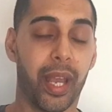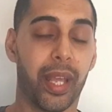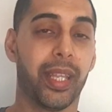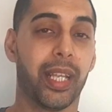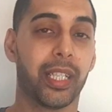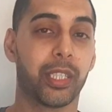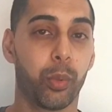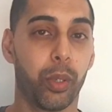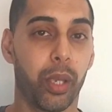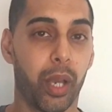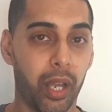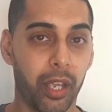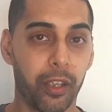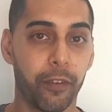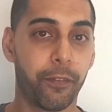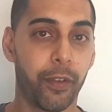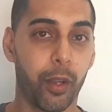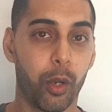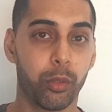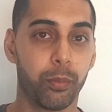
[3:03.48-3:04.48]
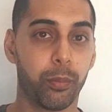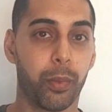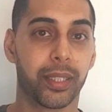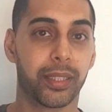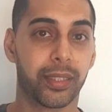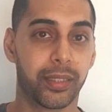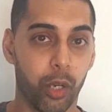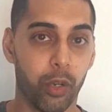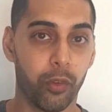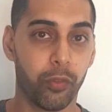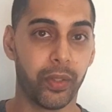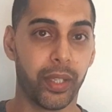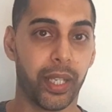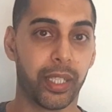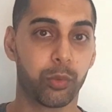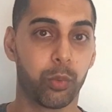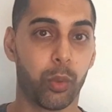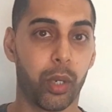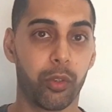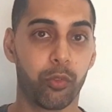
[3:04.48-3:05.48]
and that's where I failed myself, and
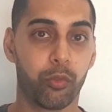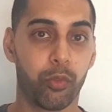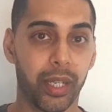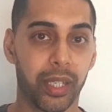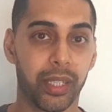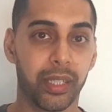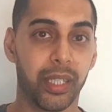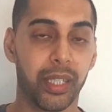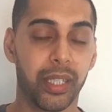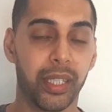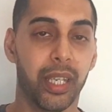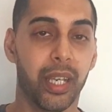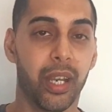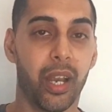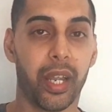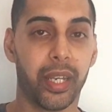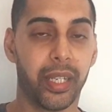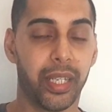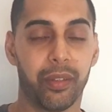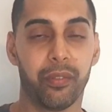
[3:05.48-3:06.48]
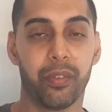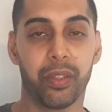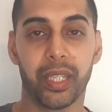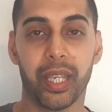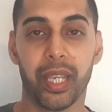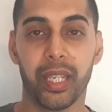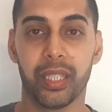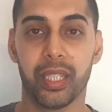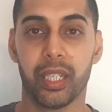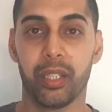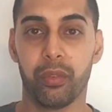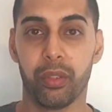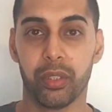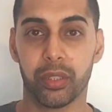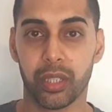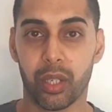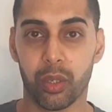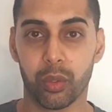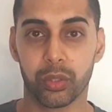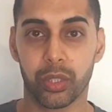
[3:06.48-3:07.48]
that's why regularly I never gained any
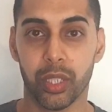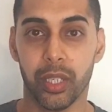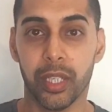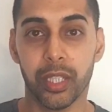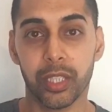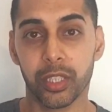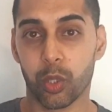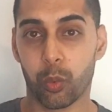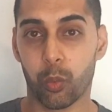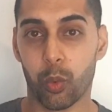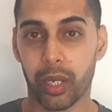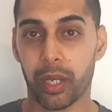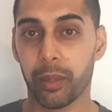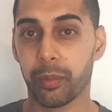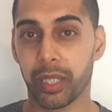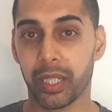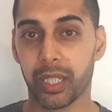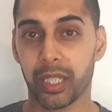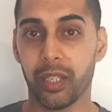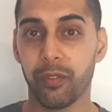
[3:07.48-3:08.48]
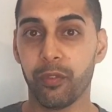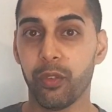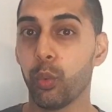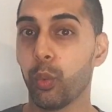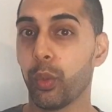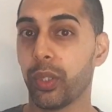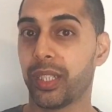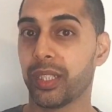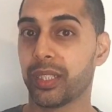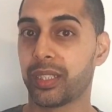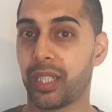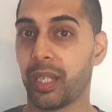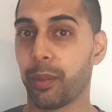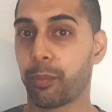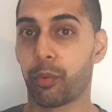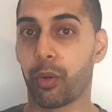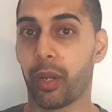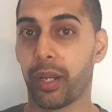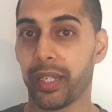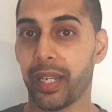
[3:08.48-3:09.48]
results. So what I'm going to give you with this
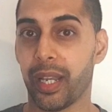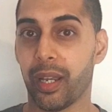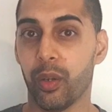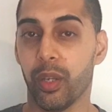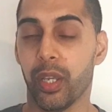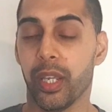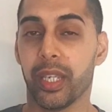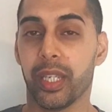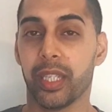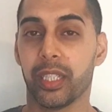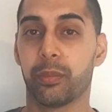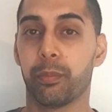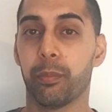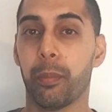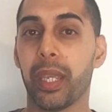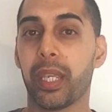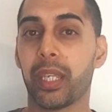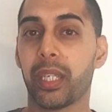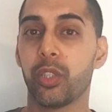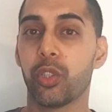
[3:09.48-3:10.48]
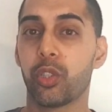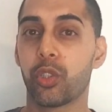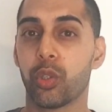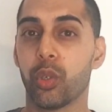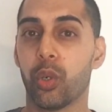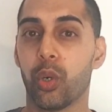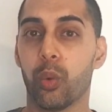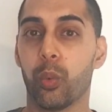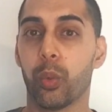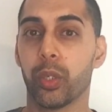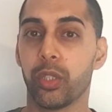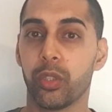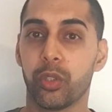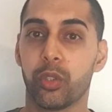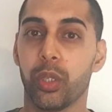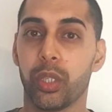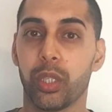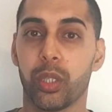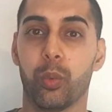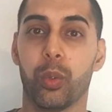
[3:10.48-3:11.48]
tip right now is making sure when you're
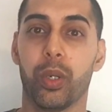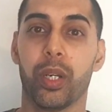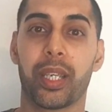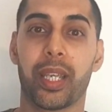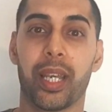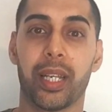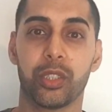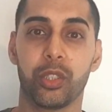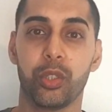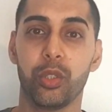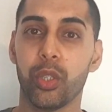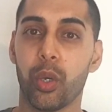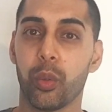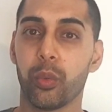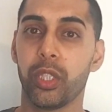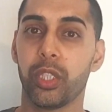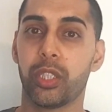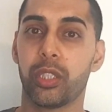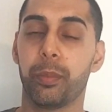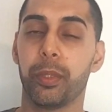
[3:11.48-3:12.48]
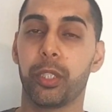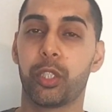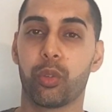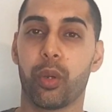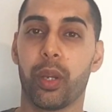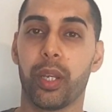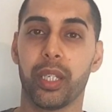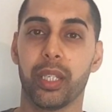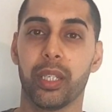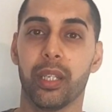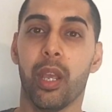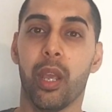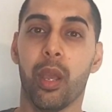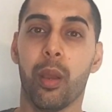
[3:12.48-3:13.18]
doing your workouts, you don't need to be training